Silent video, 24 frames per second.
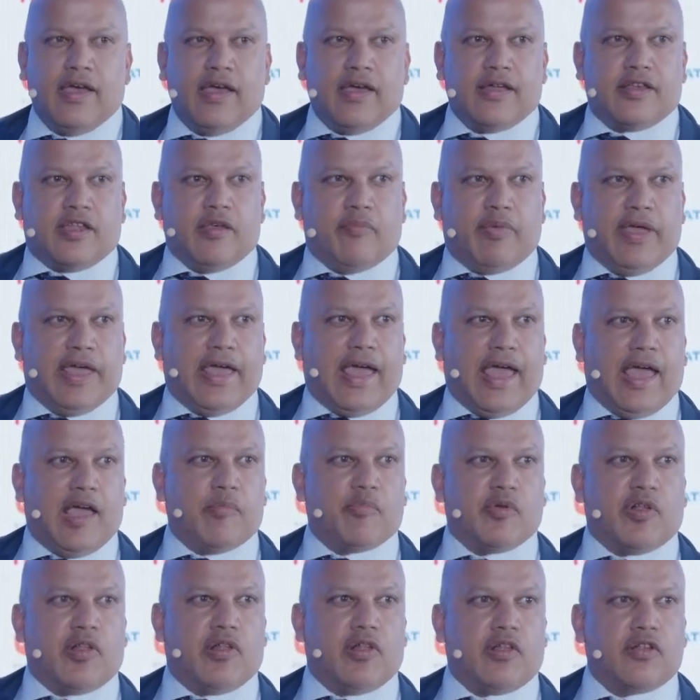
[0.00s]
to be
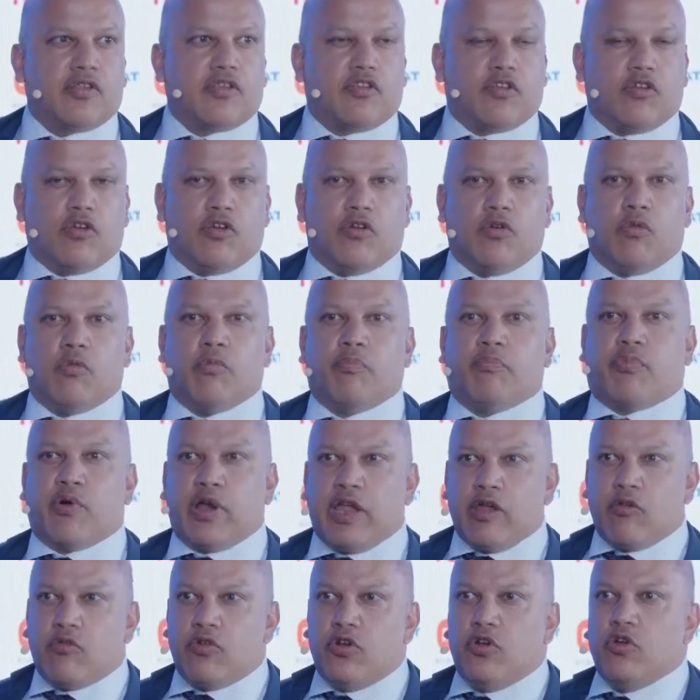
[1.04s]
able to
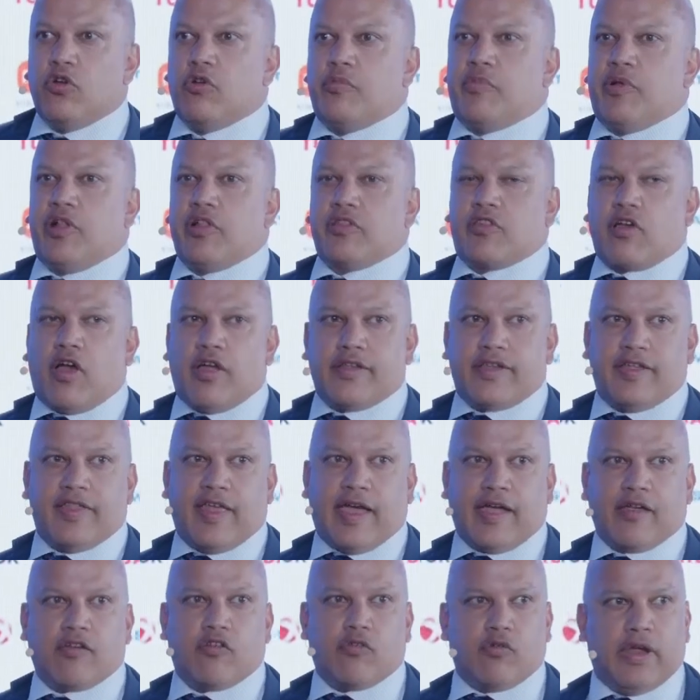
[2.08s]
bring renewables onto
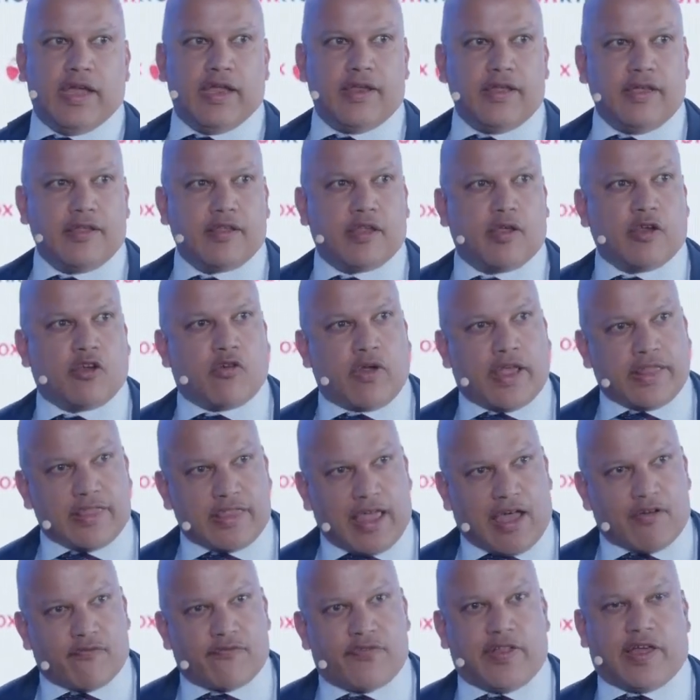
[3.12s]
that grid, to get
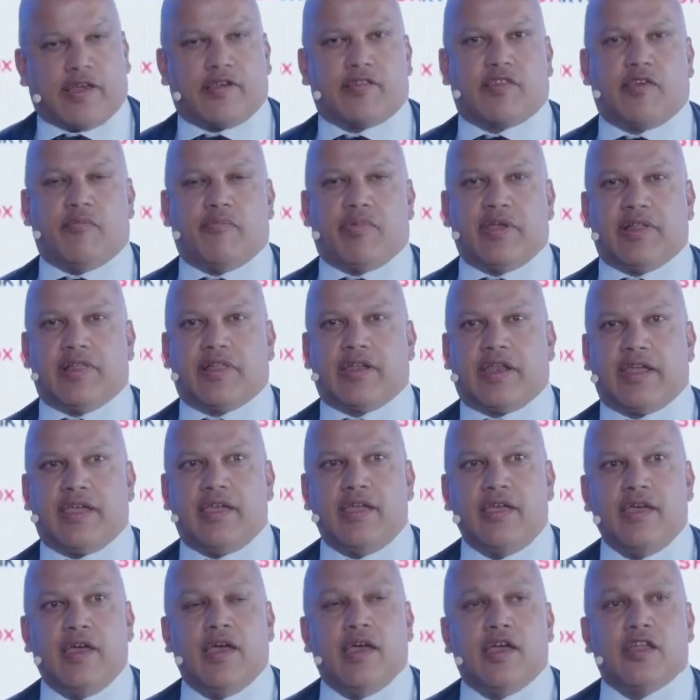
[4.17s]
that flexibility,
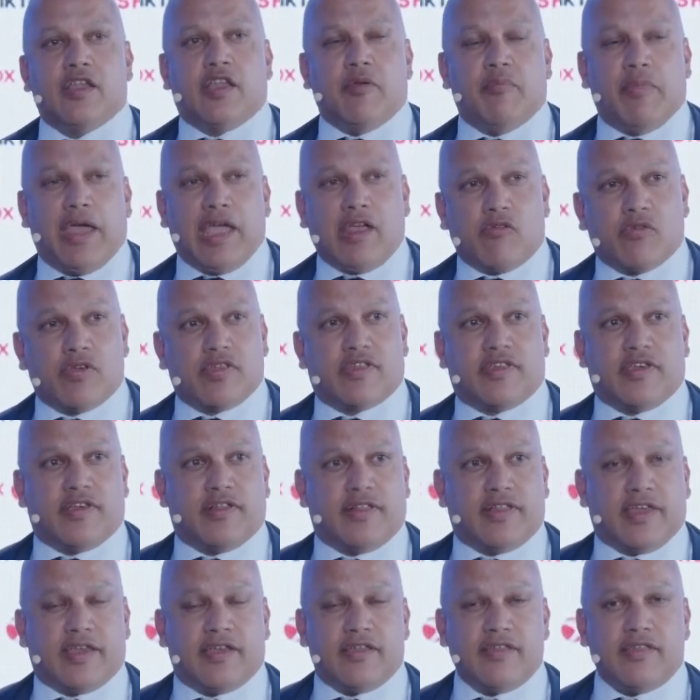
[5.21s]
to make
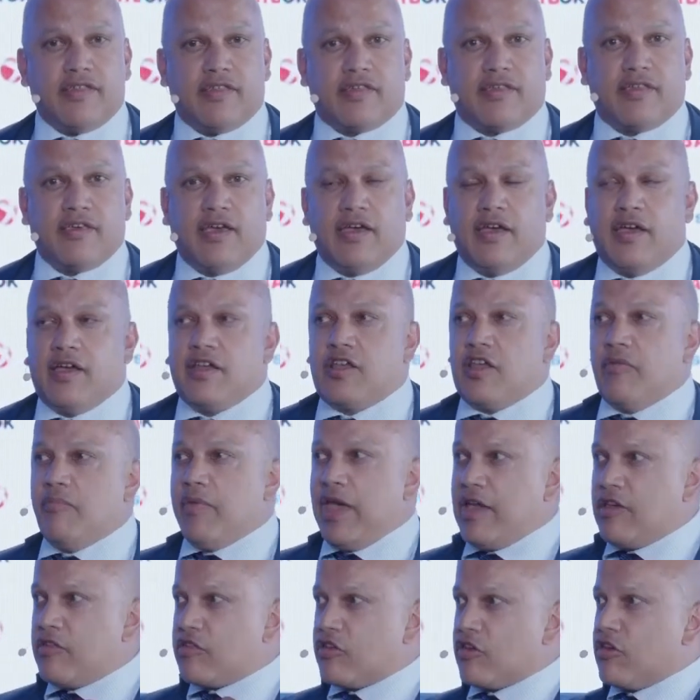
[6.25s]
resilience, to
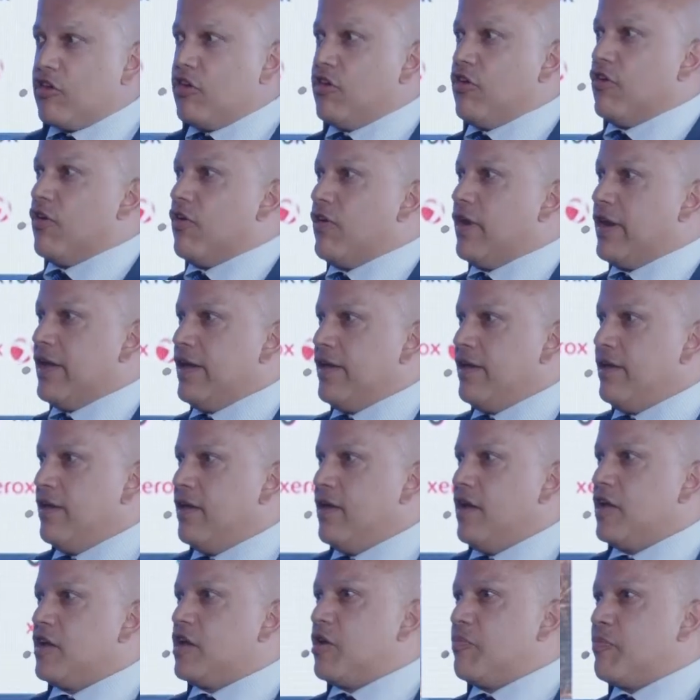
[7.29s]
make security,
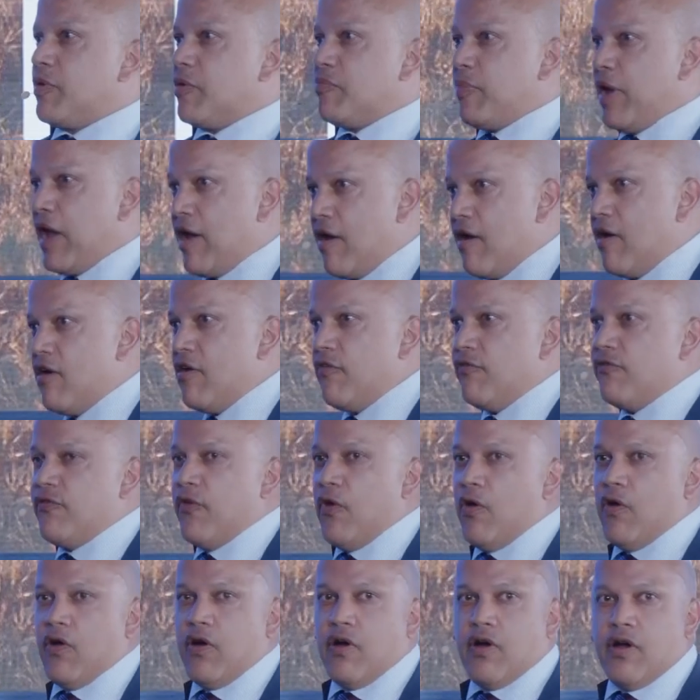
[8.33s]
to prepare
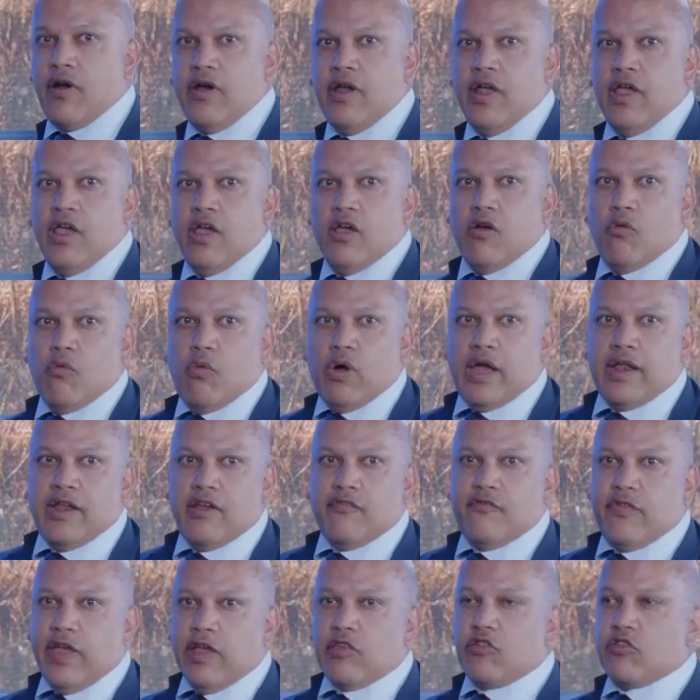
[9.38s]
for what
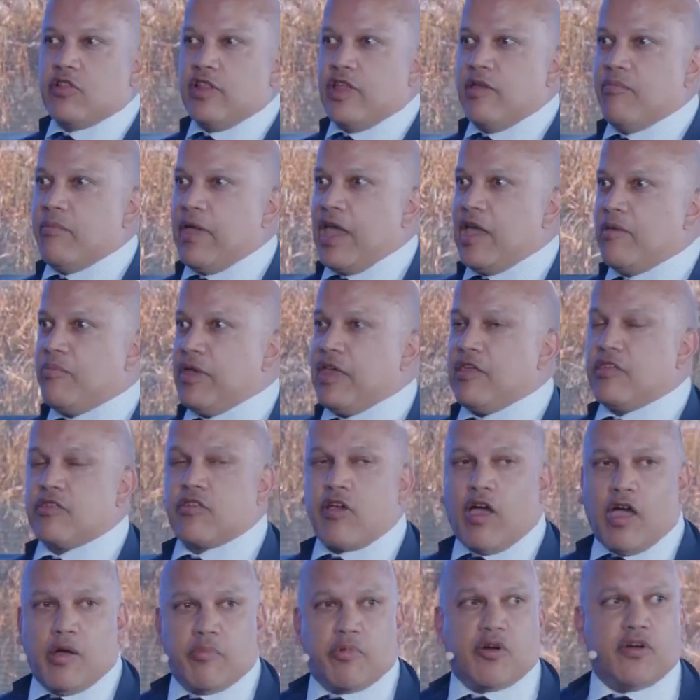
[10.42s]
eventually may be
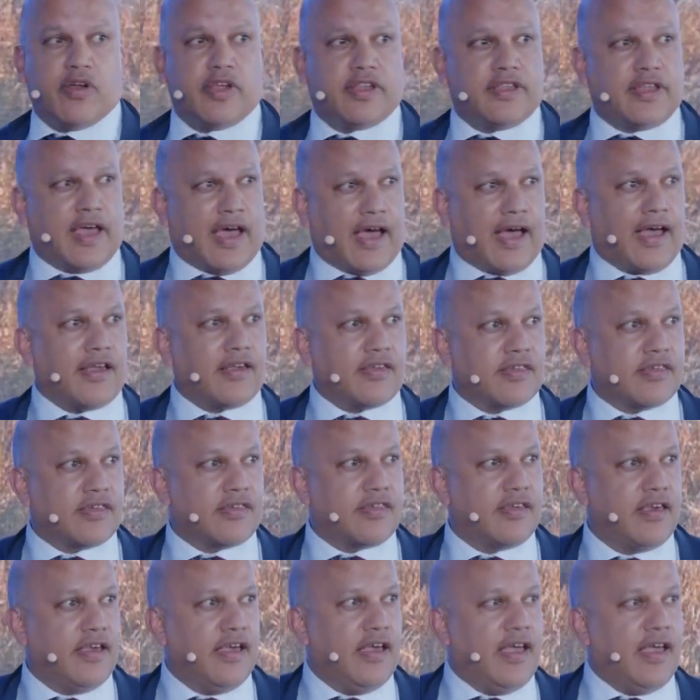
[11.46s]
cyber attacks,
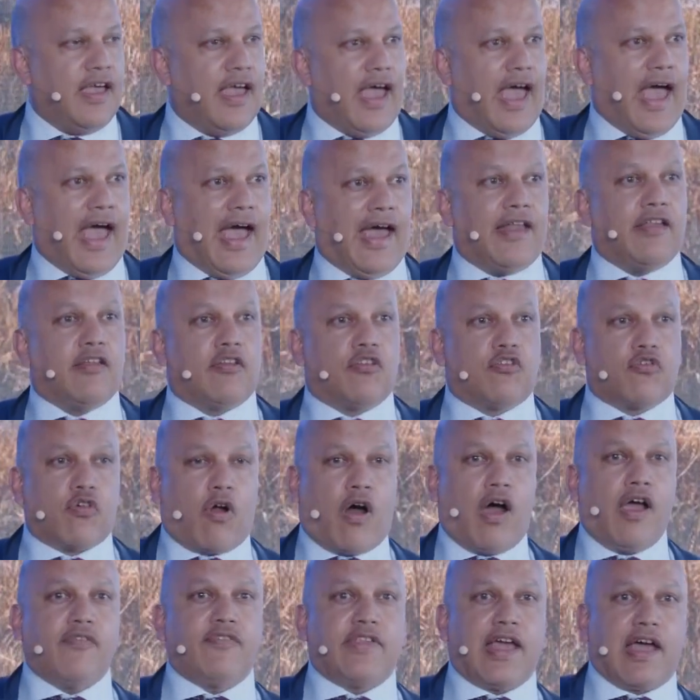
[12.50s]
and
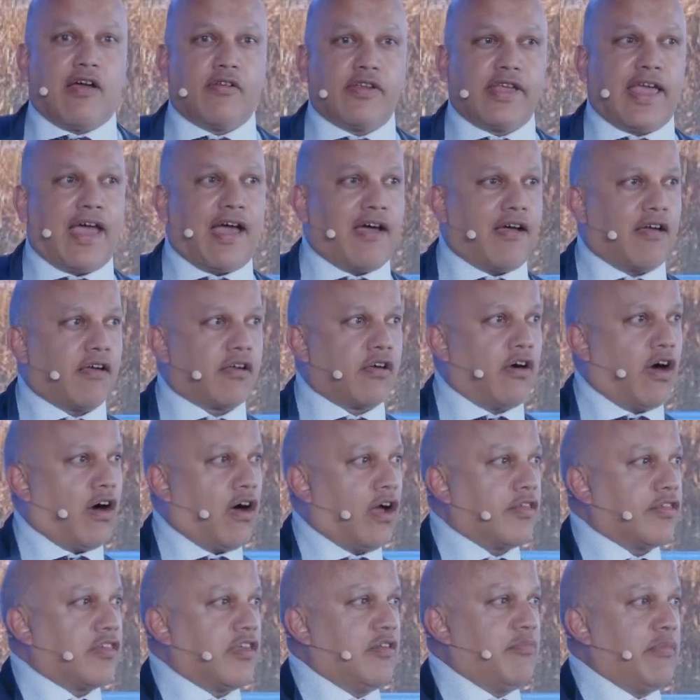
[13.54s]
drive down
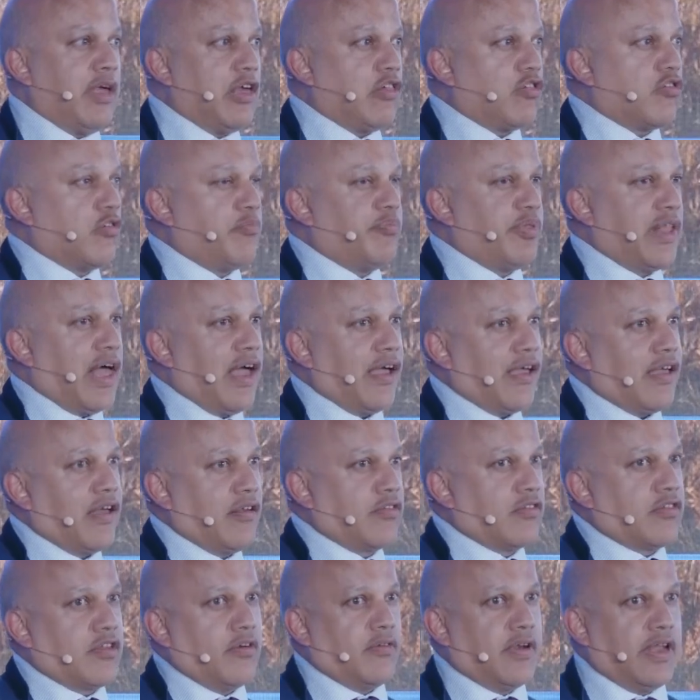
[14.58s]
costs and make sure
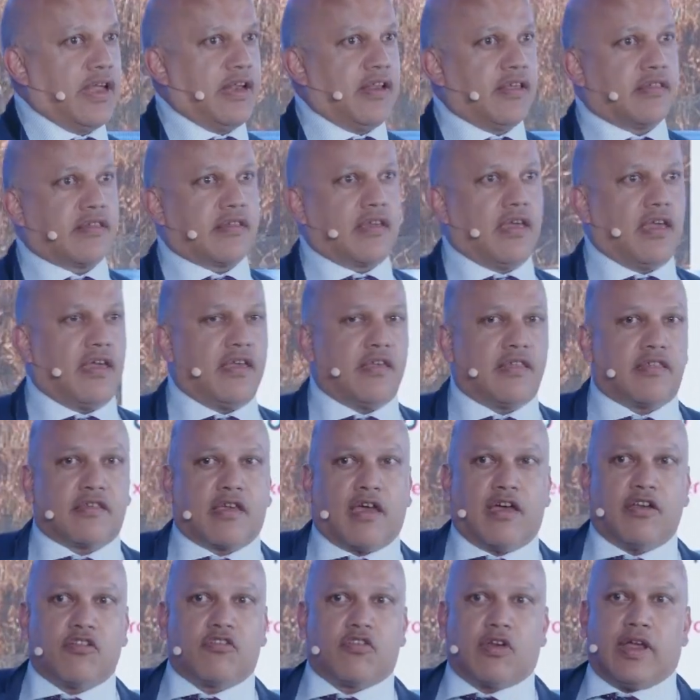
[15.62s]
blackouts don't hit his, his
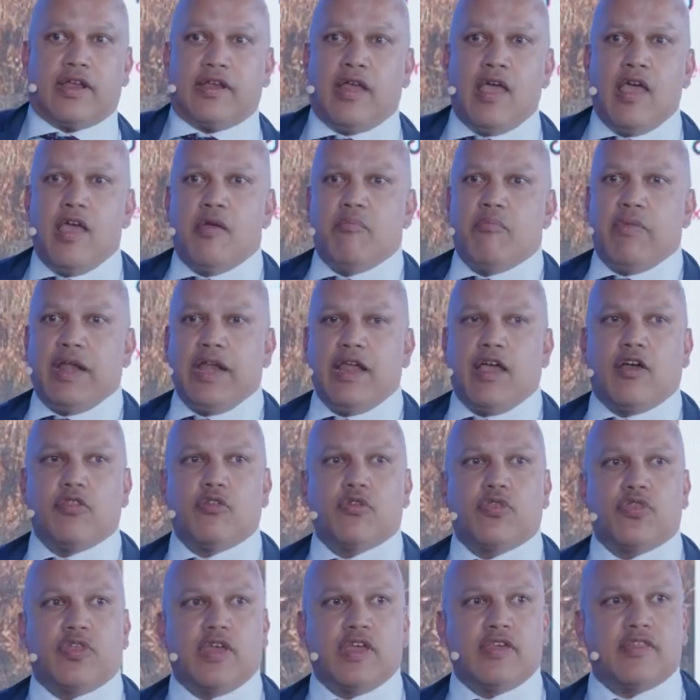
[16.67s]
country, and many other
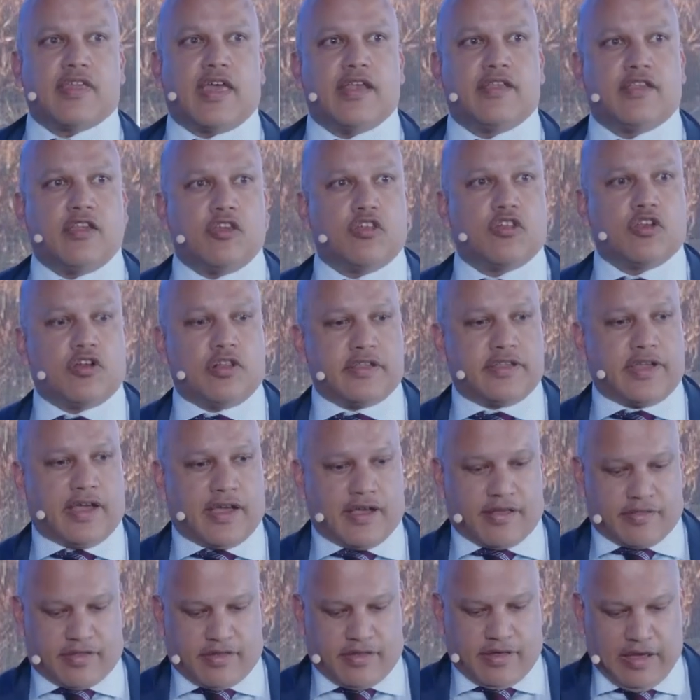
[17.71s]
things that digital
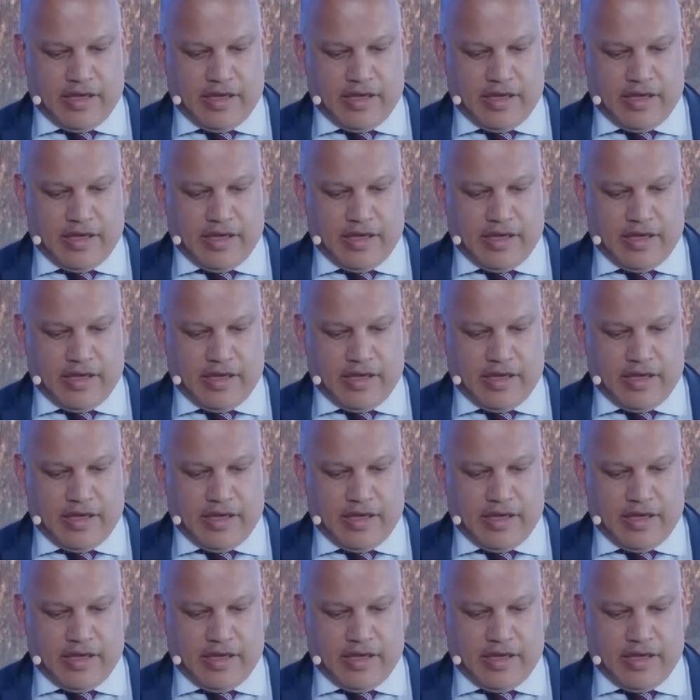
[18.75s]
does.